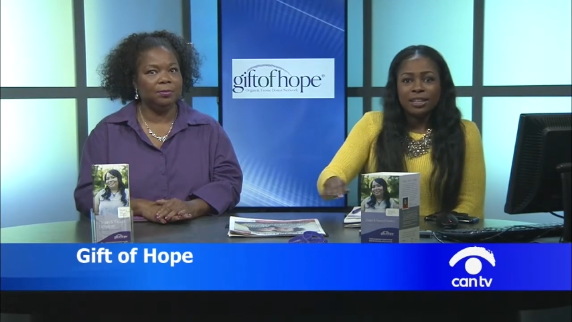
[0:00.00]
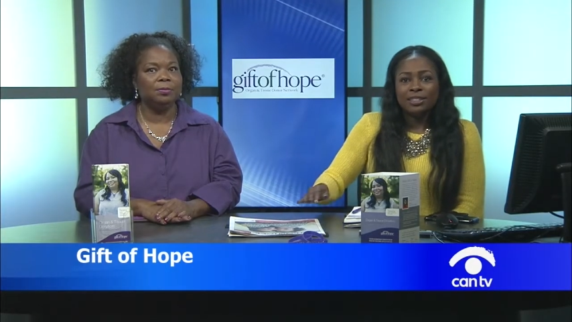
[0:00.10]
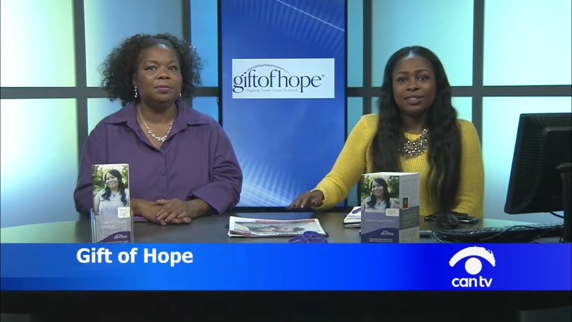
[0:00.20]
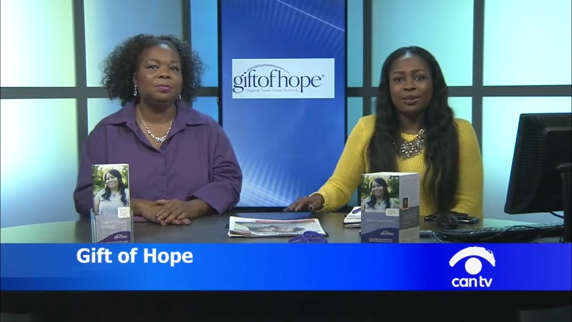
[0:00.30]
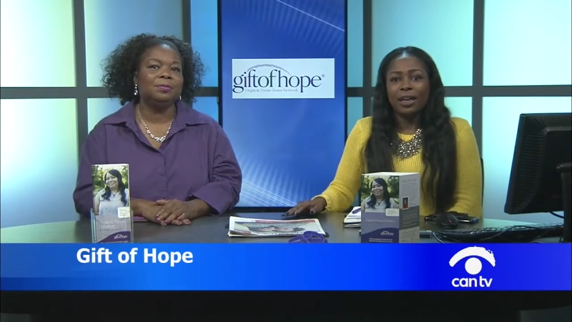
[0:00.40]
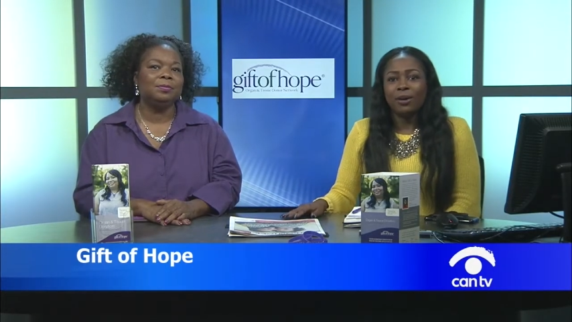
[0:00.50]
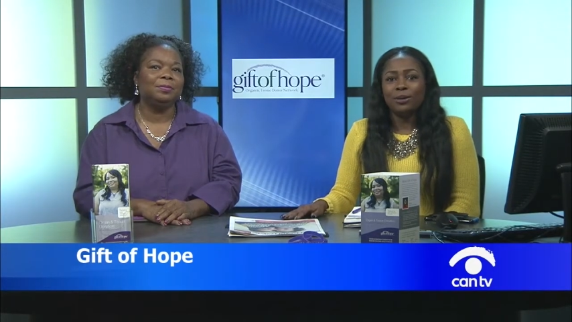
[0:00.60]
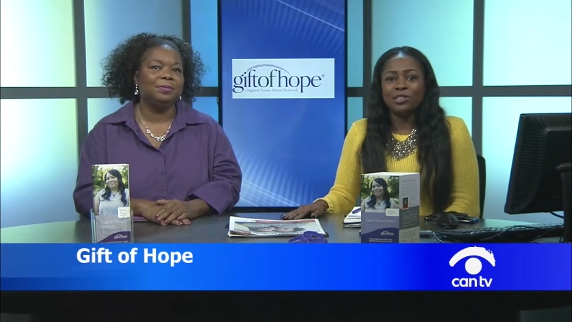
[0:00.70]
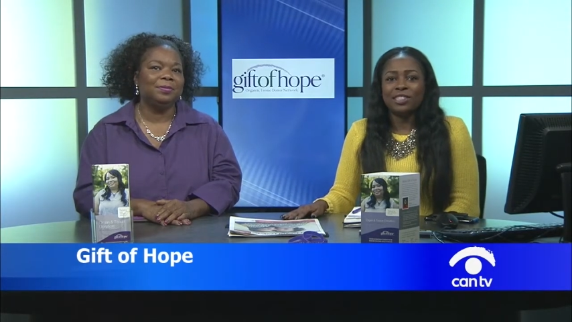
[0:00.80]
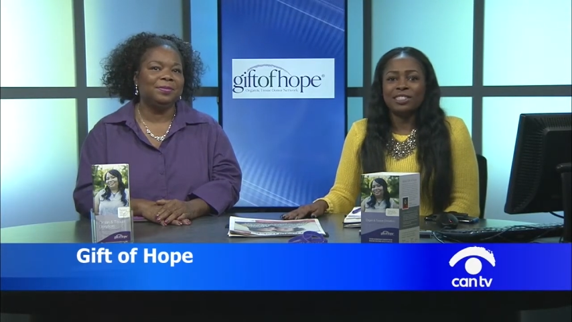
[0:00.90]
Speaker 1: So that
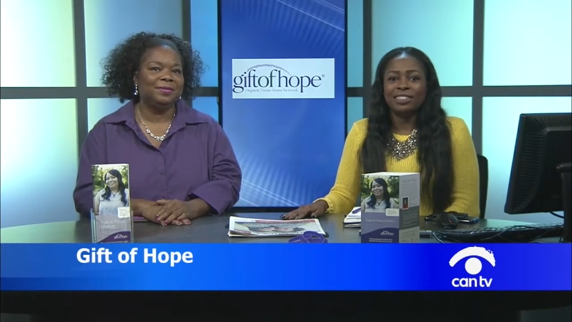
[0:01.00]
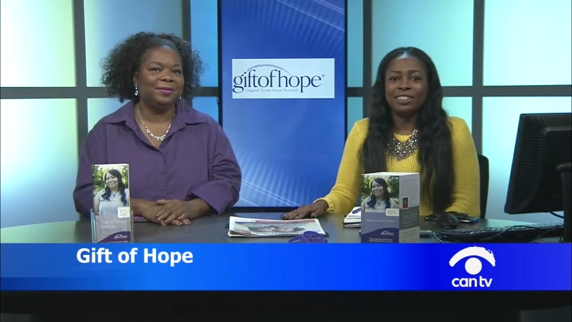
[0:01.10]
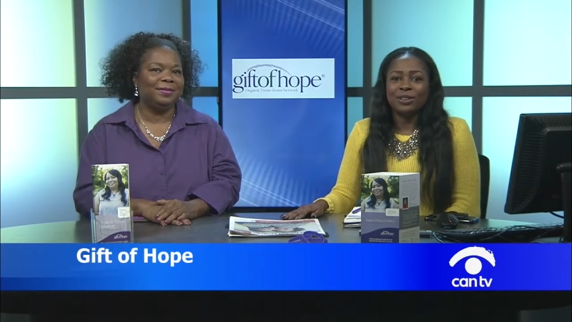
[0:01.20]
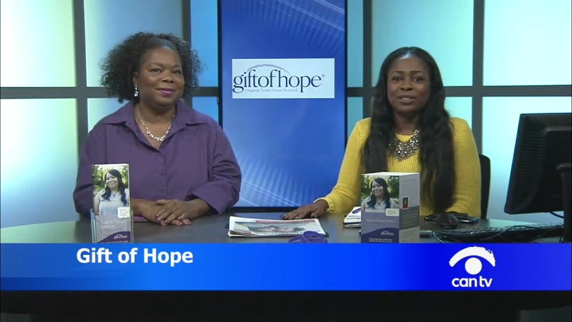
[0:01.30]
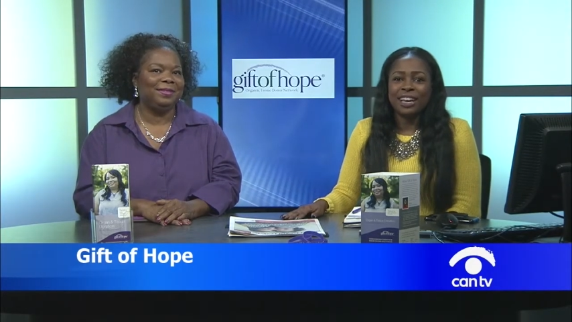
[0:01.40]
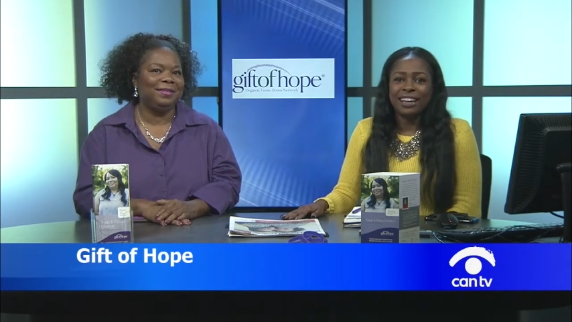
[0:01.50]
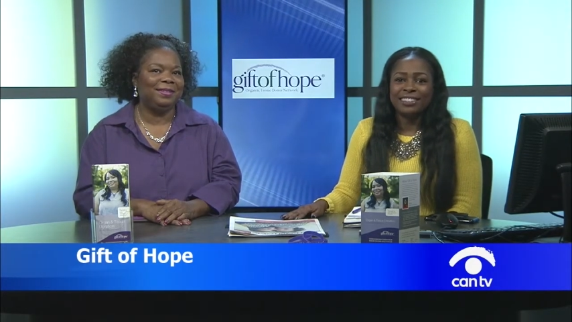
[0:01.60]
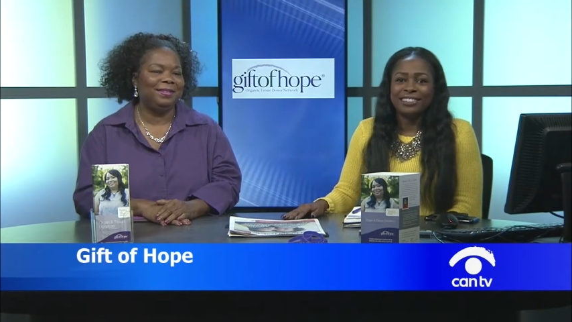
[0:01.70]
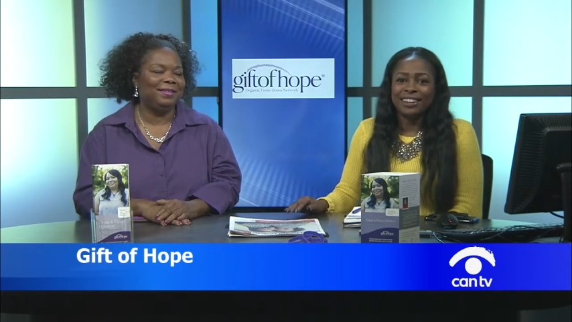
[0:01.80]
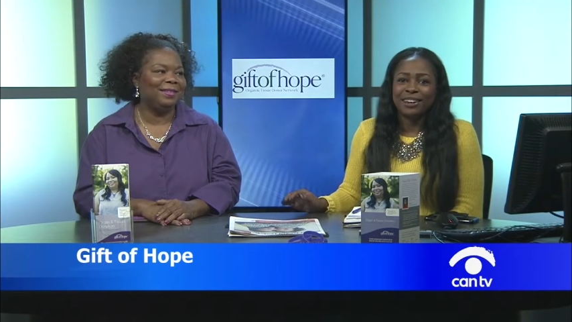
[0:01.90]
was just a little
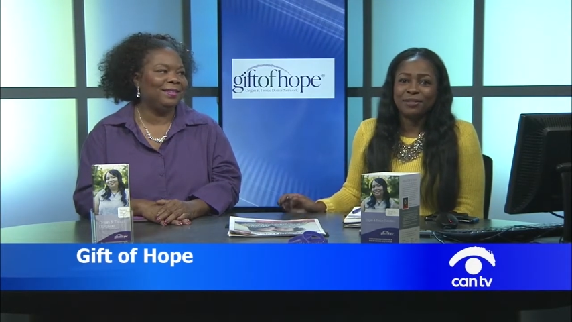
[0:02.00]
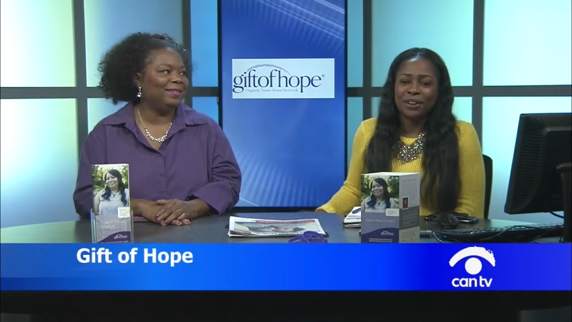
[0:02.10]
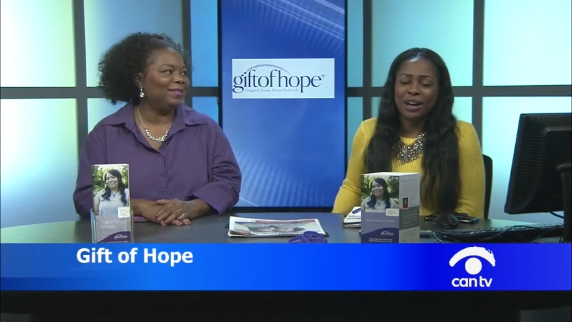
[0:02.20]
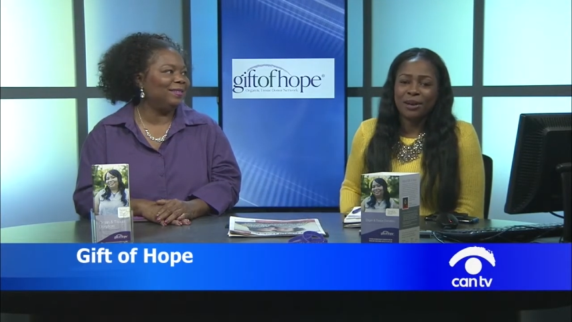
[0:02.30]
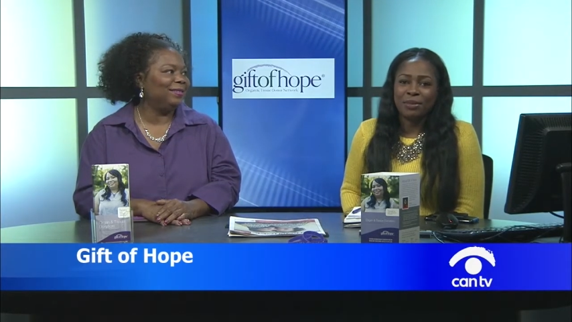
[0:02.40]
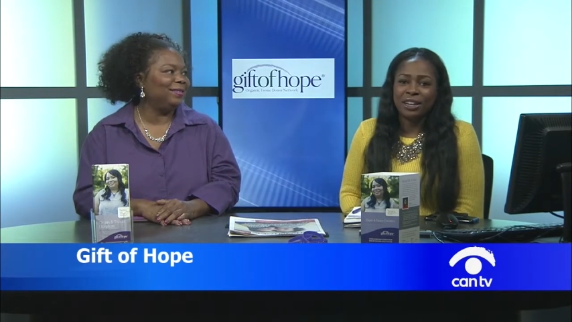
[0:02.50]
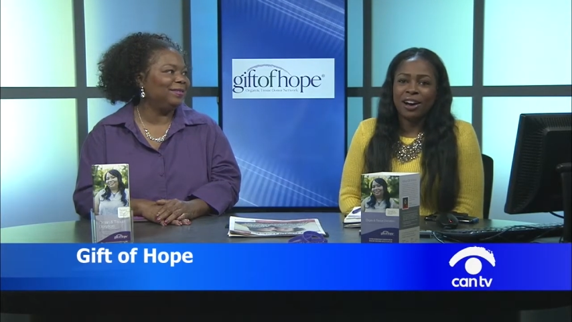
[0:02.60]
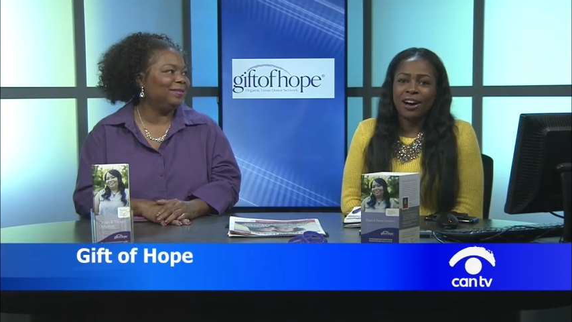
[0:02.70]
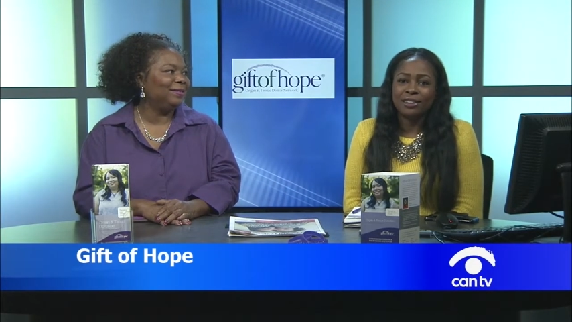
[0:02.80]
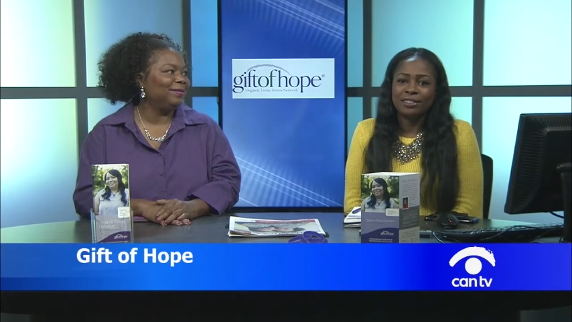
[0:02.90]
taste of um, an
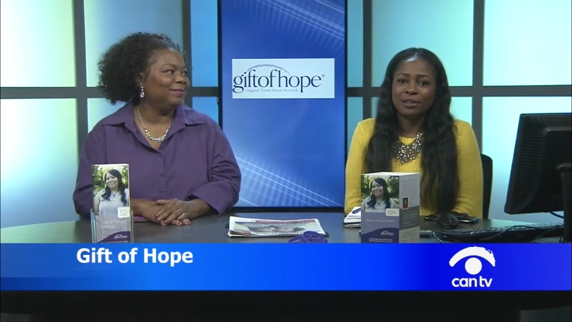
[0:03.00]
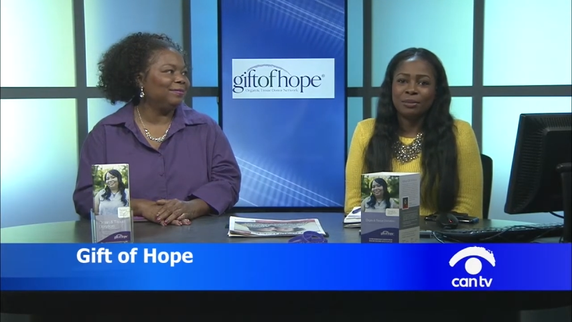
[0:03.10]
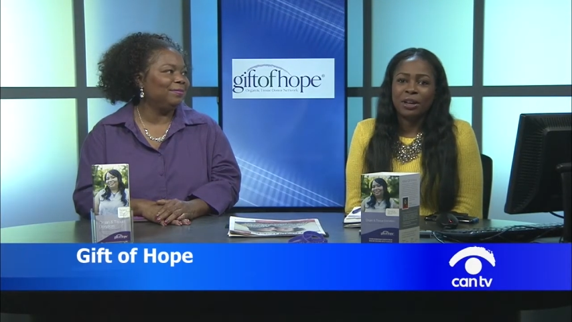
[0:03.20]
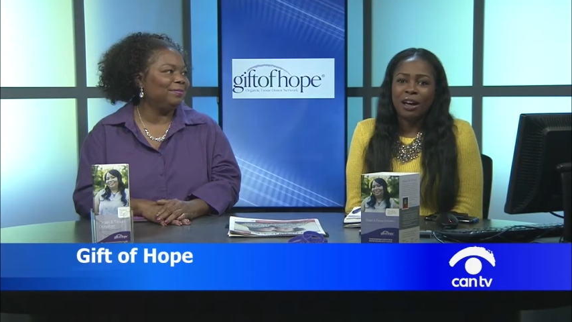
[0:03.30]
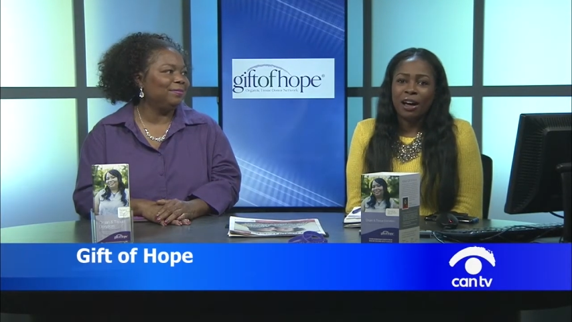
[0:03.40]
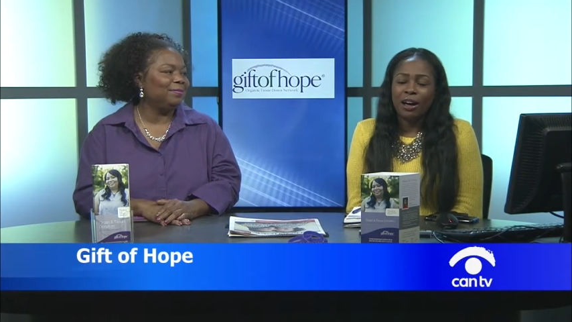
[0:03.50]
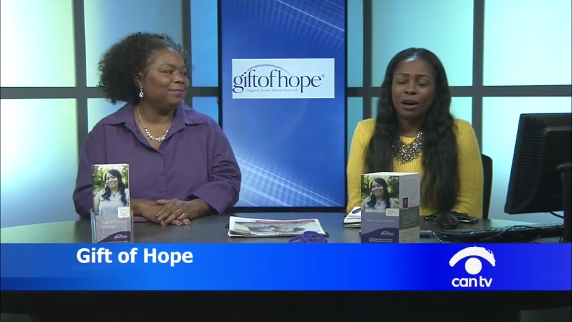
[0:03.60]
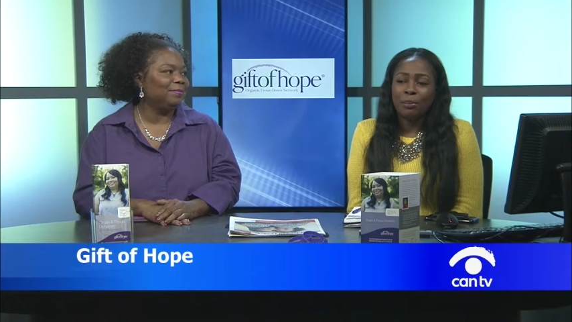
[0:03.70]
awesome uh,